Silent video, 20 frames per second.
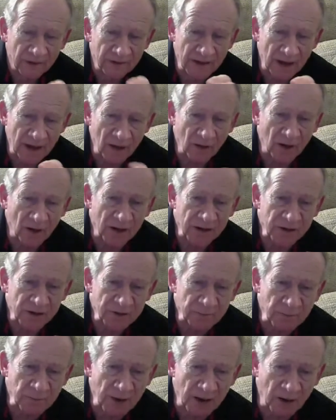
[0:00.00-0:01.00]
They are
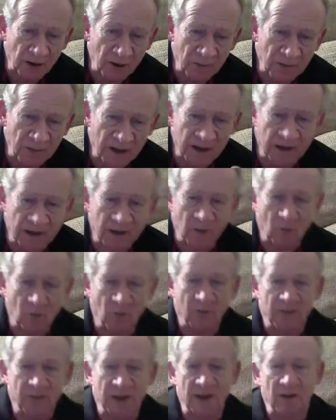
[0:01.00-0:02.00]
experimenting
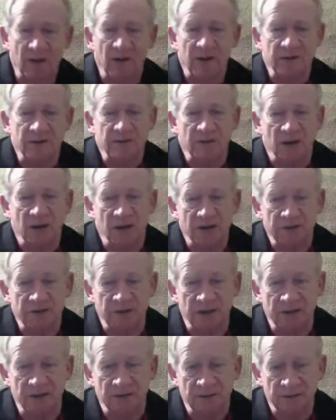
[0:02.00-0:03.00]
or they are
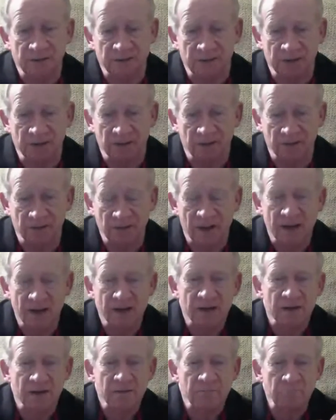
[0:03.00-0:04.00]
exhausting themselves.
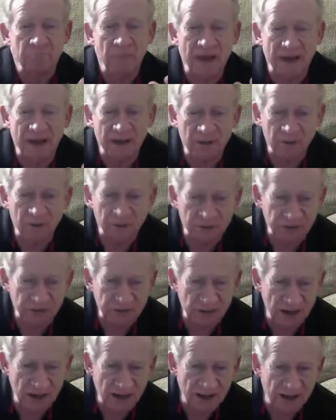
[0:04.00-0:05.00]
Medical
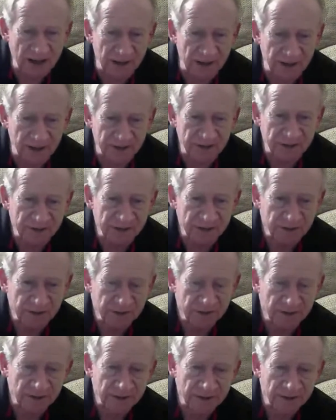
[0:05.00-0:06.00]
science
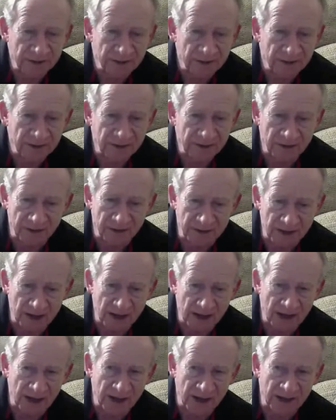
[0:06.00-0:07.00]

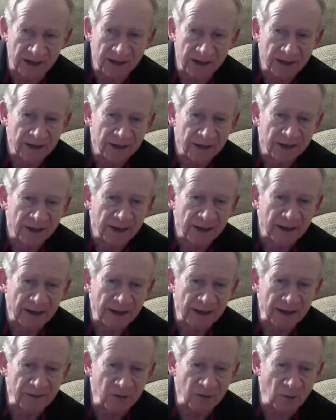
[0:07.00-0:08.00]
today
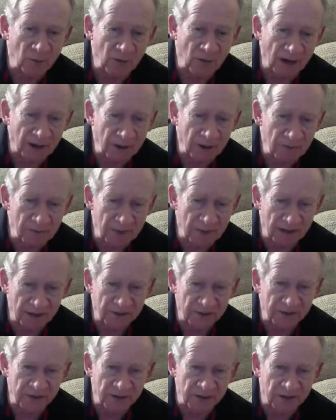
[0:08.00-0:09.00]
even
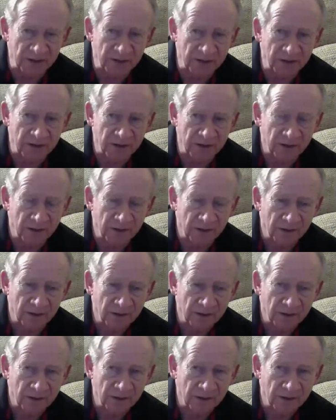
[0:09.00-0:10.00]
recommends it
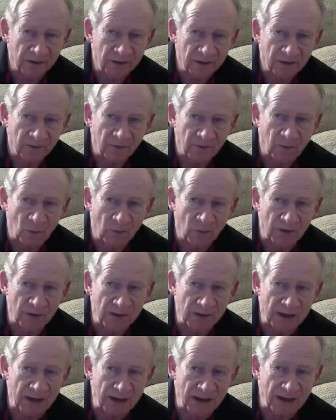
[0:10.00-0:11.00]
for
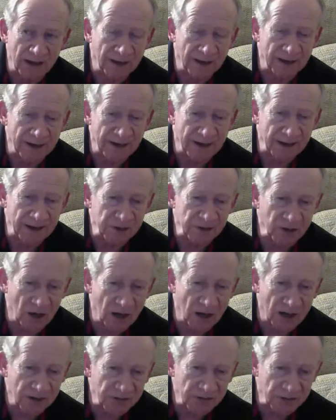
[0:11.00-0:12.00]
the
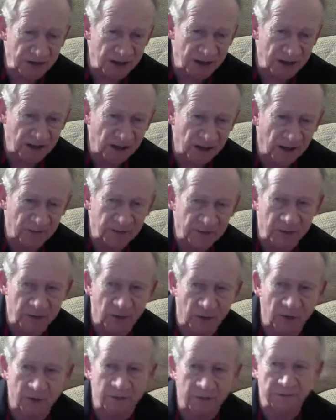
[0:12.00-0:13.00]
exhausting of
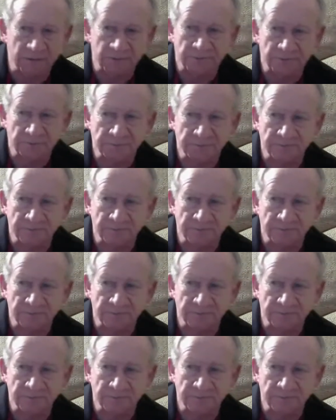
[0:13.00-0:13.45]
certain